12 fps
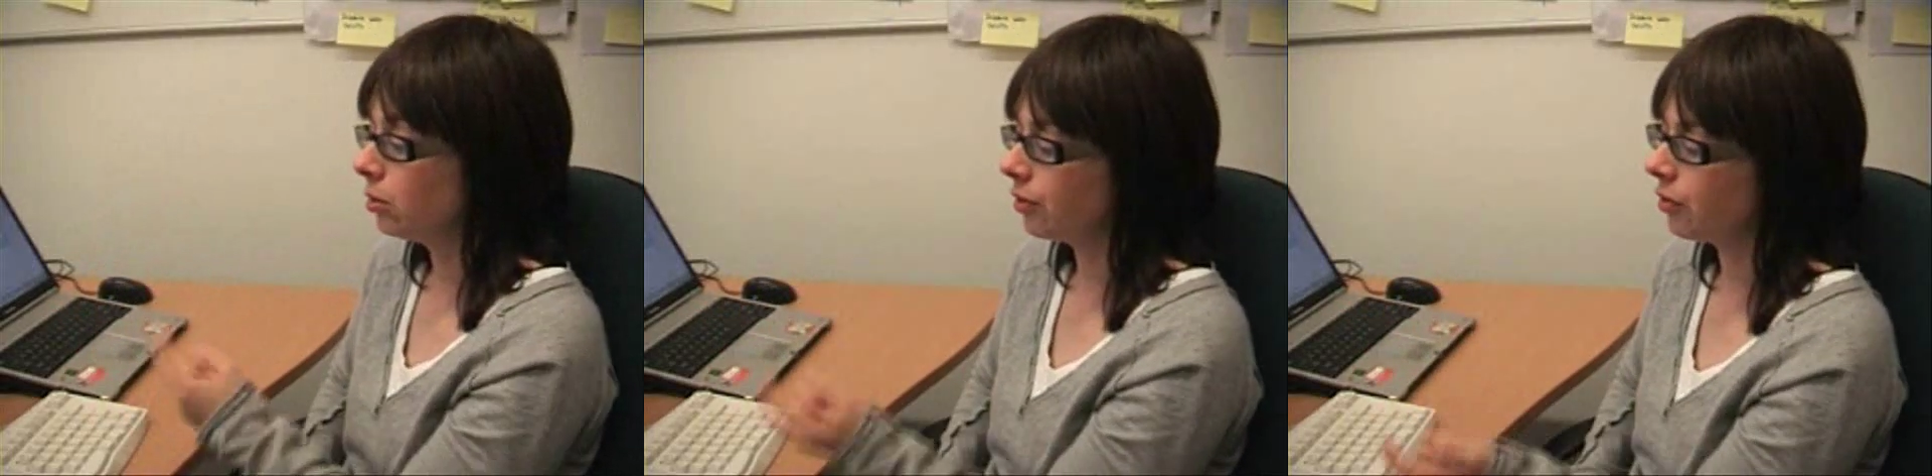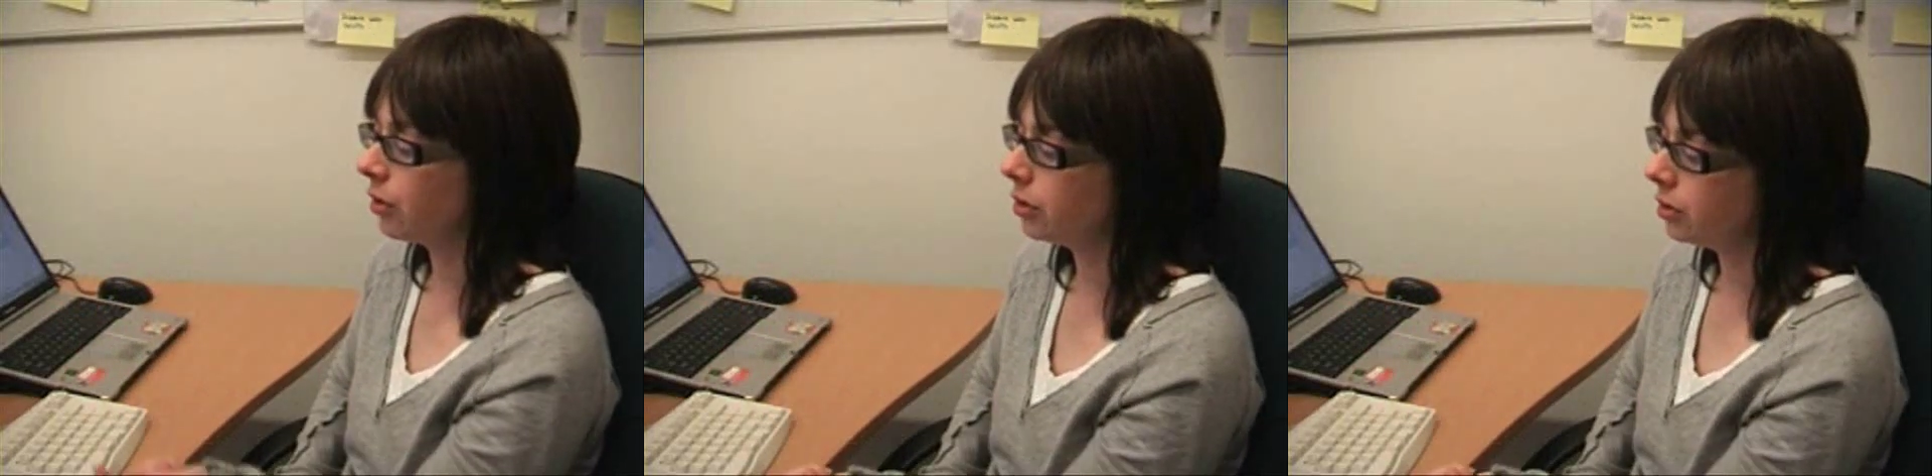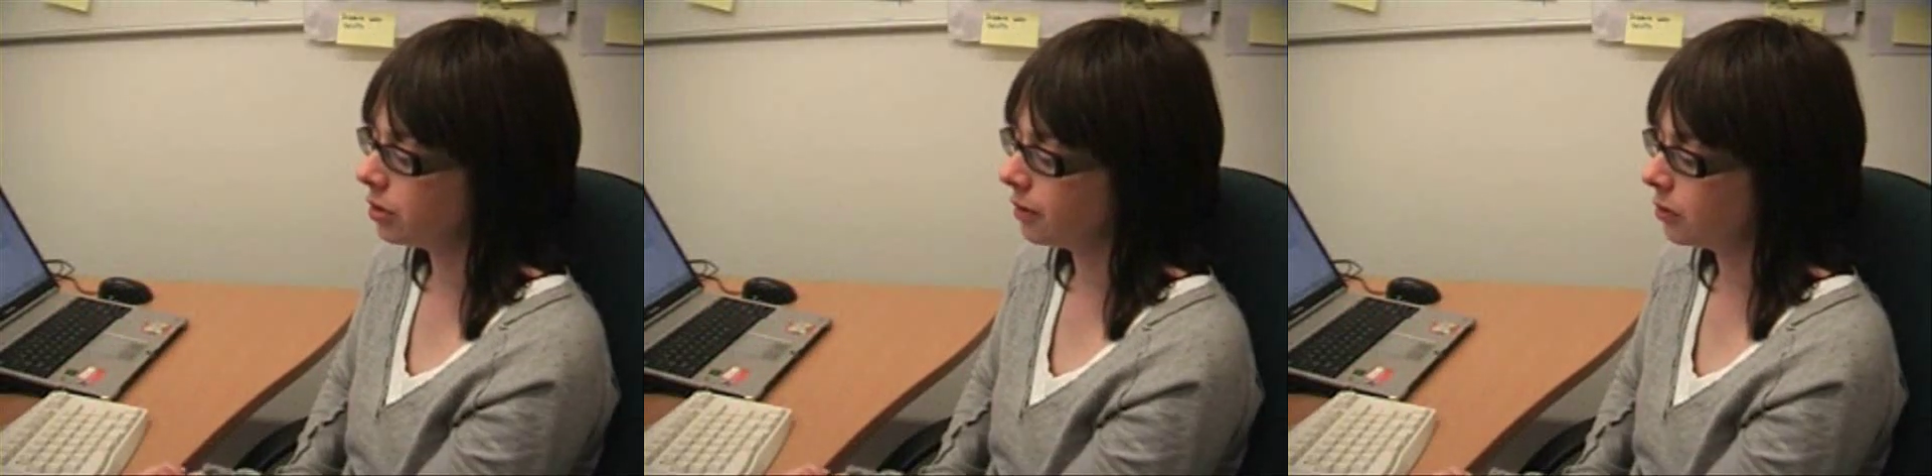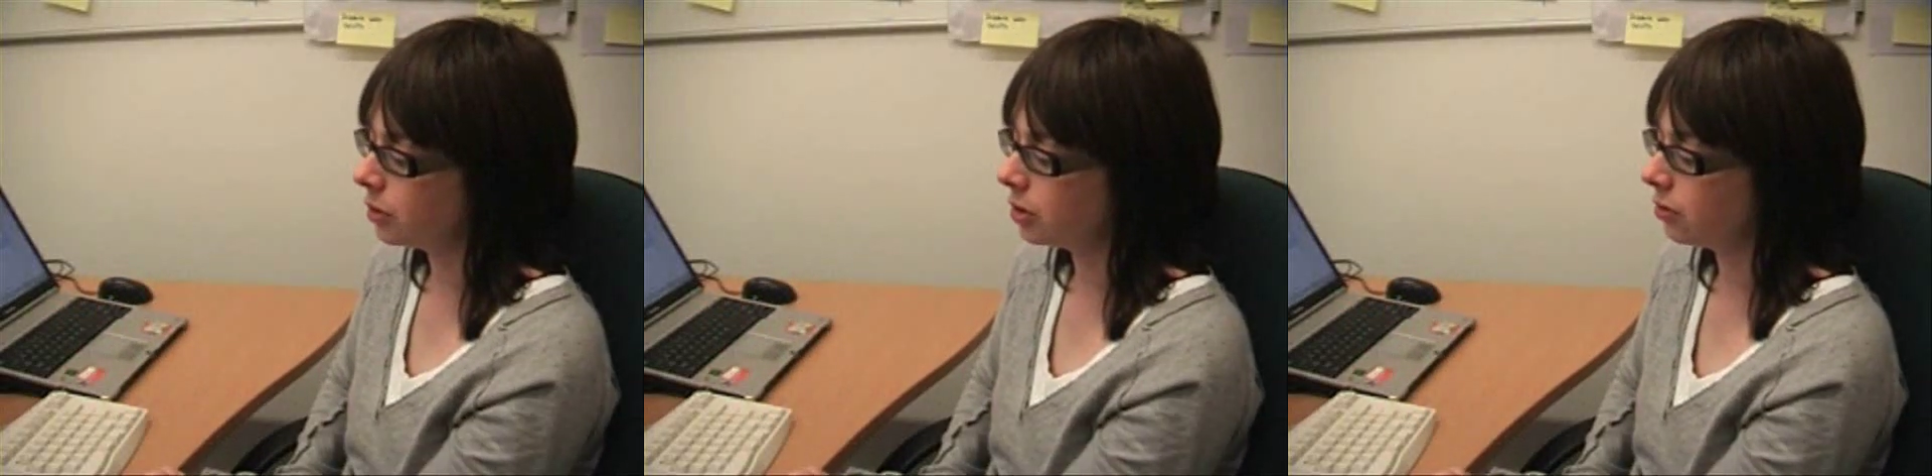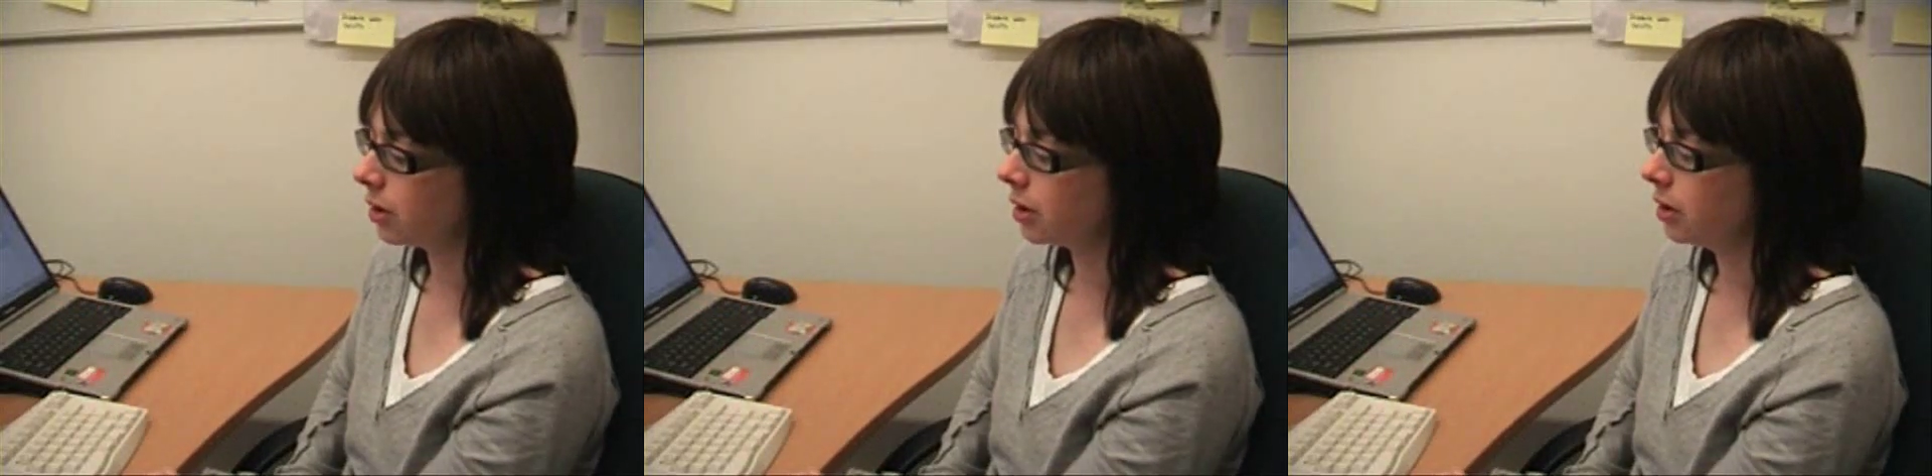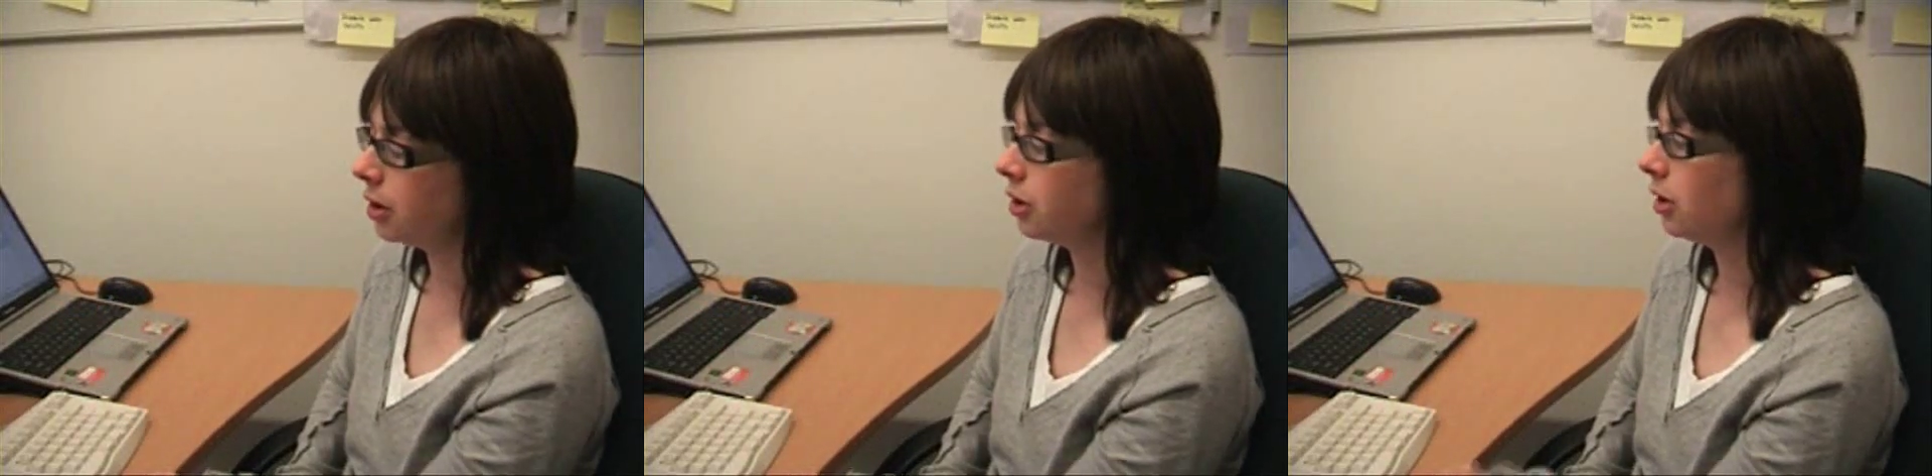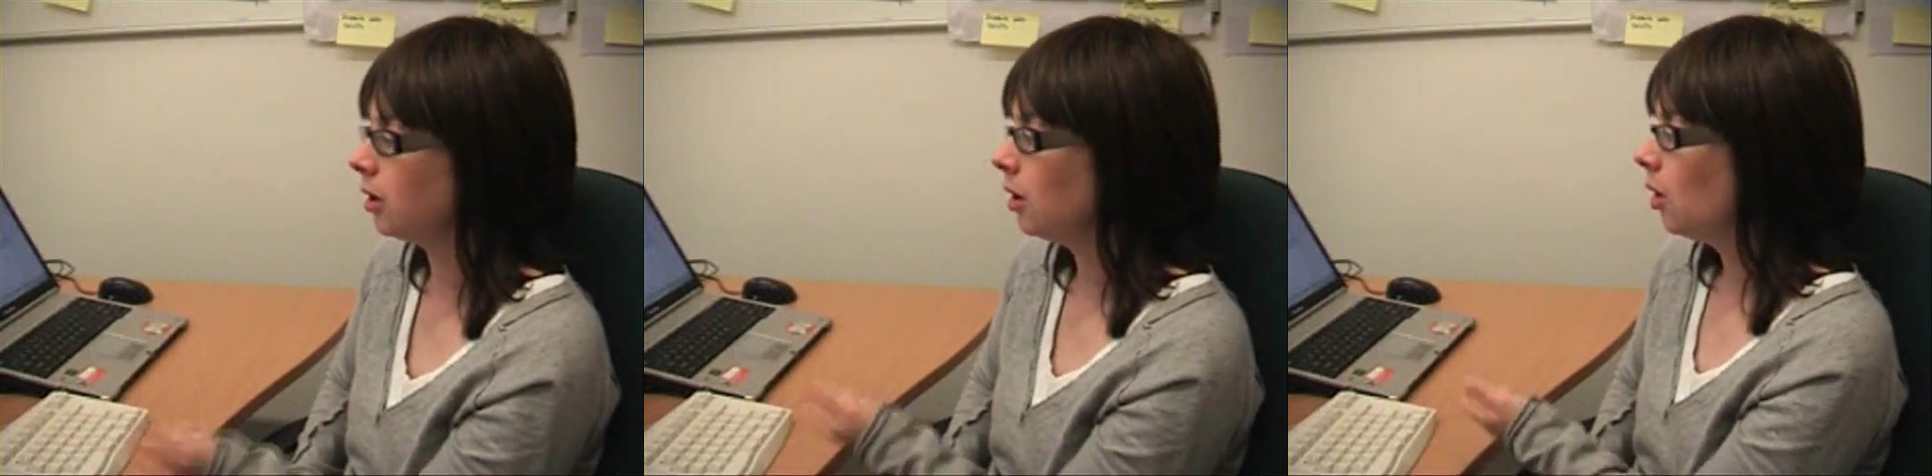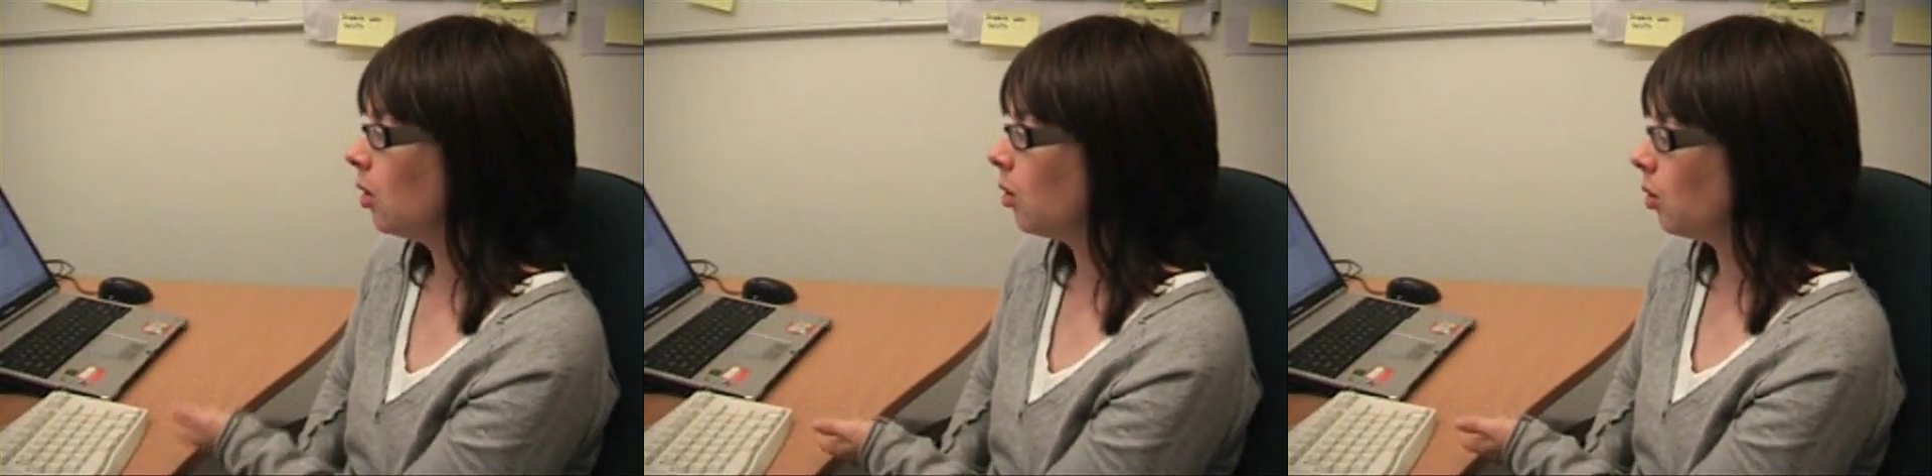whether I use the voice recognition
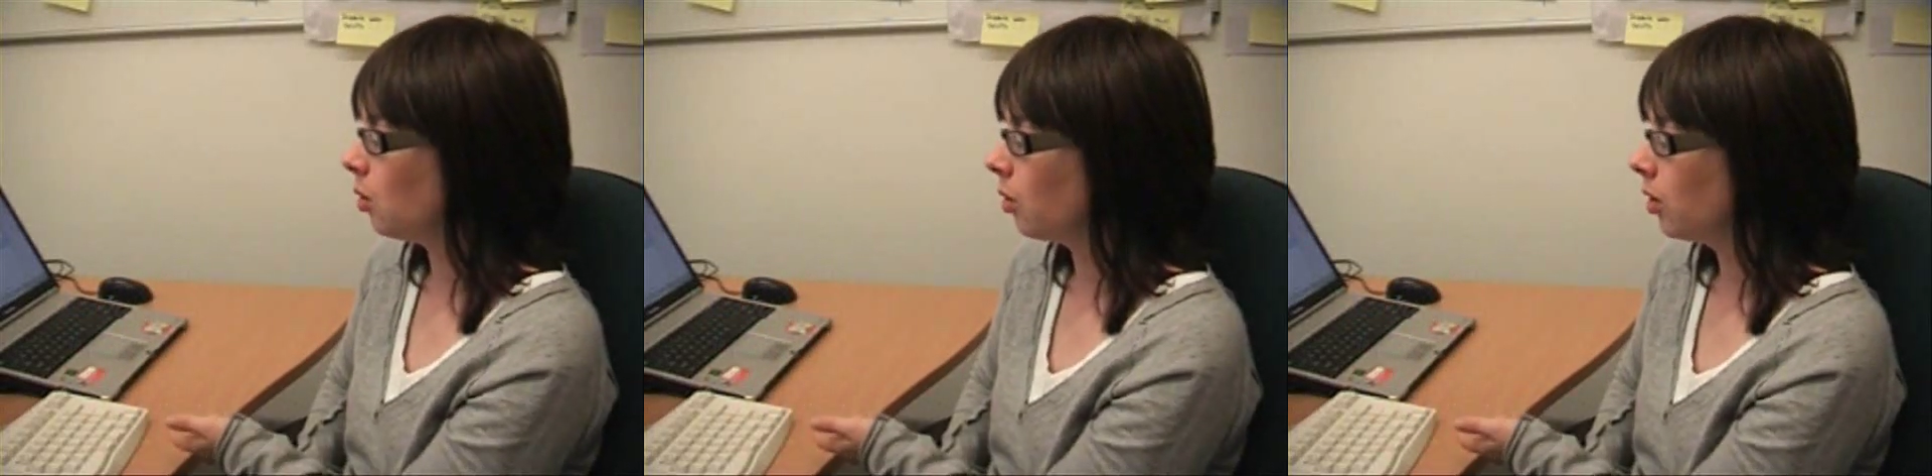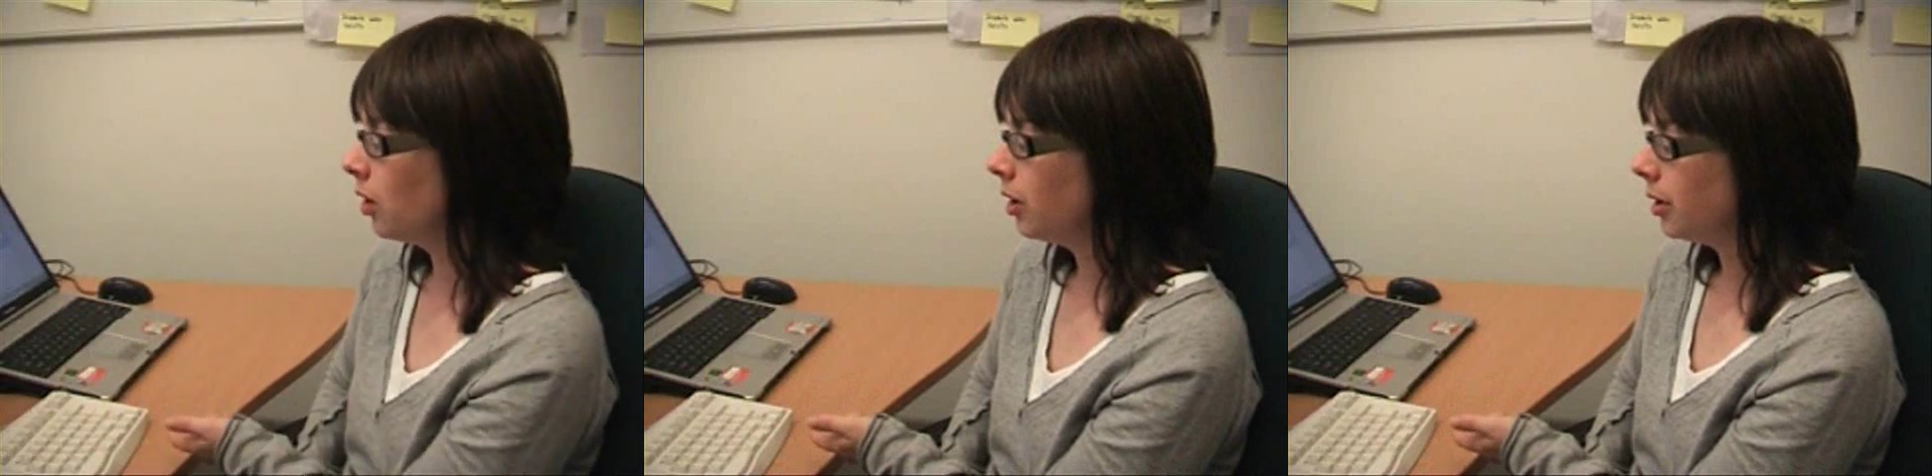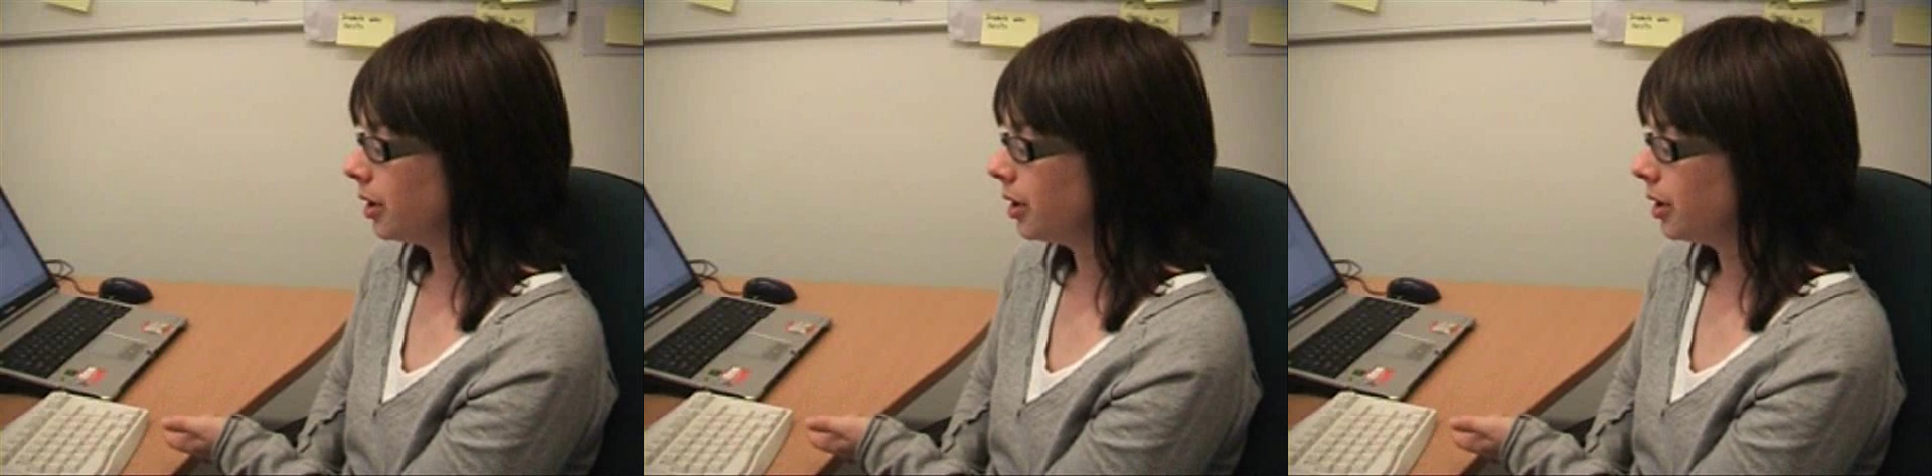or